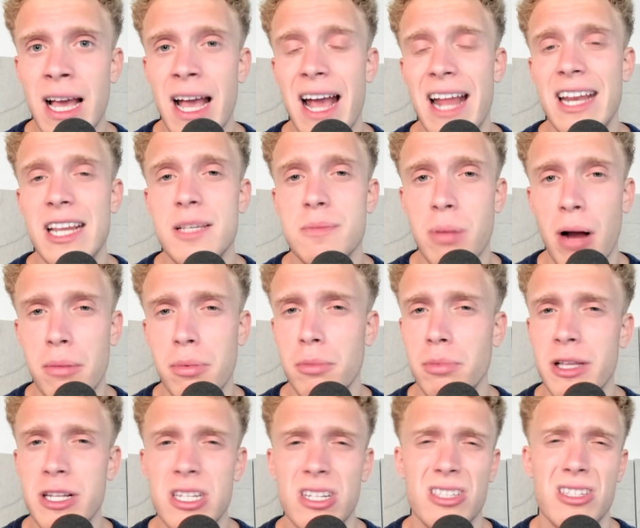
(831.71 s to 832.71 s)
and he's
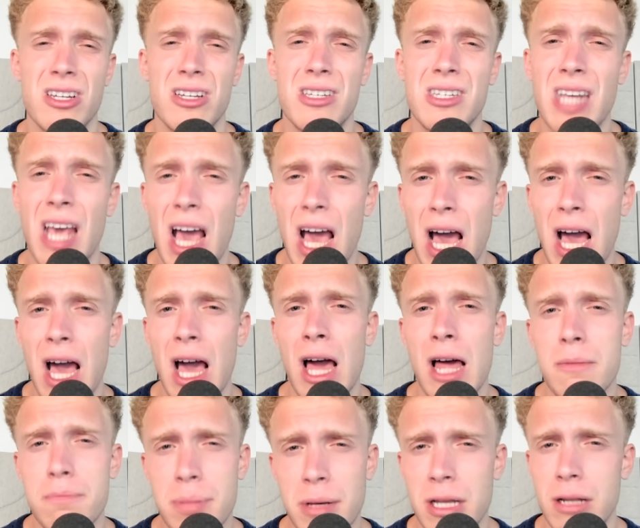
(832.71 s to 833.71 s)
probably just a
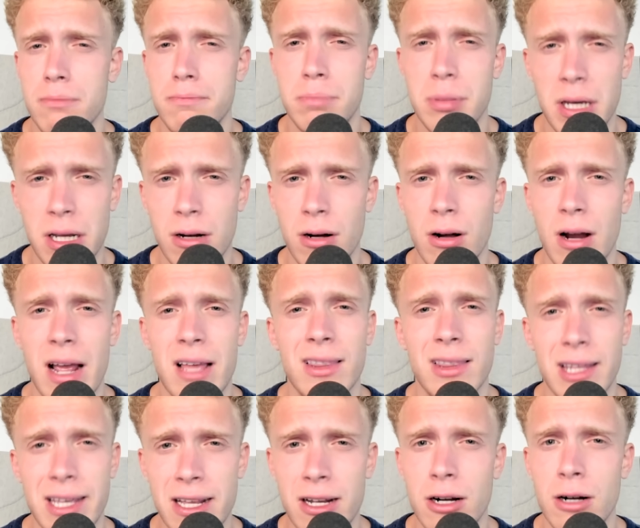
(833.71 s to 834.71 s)
tad bit bigger and
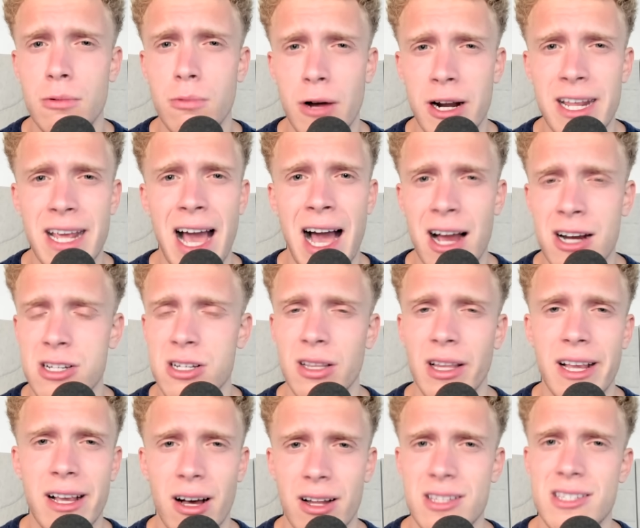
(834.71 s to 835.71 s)
leaner when he actually
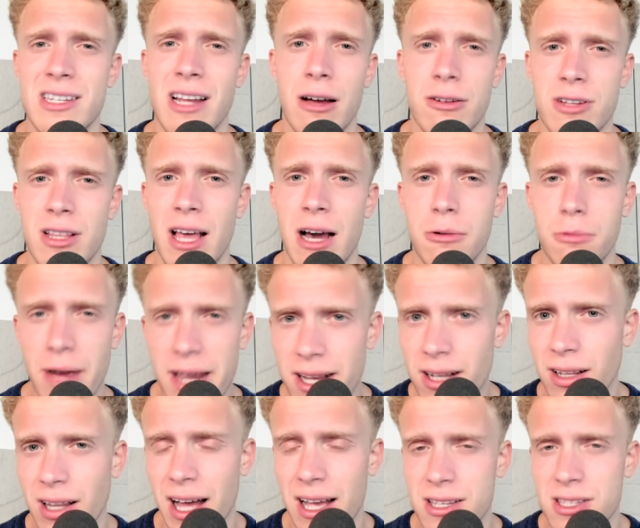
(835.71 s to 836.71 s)
cuts down to that weight
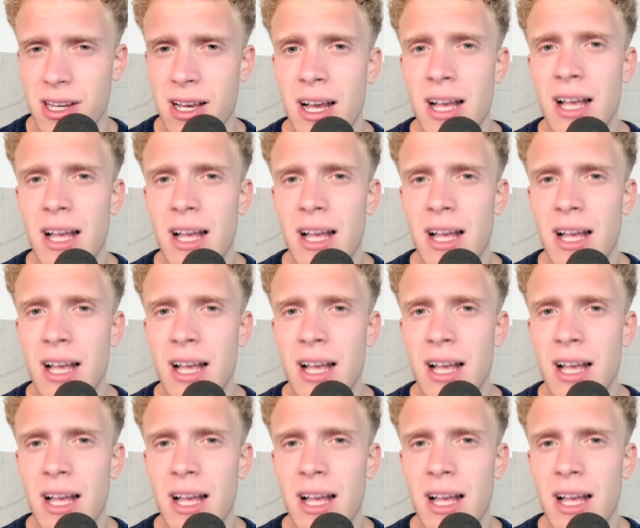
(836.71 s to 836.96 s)
class.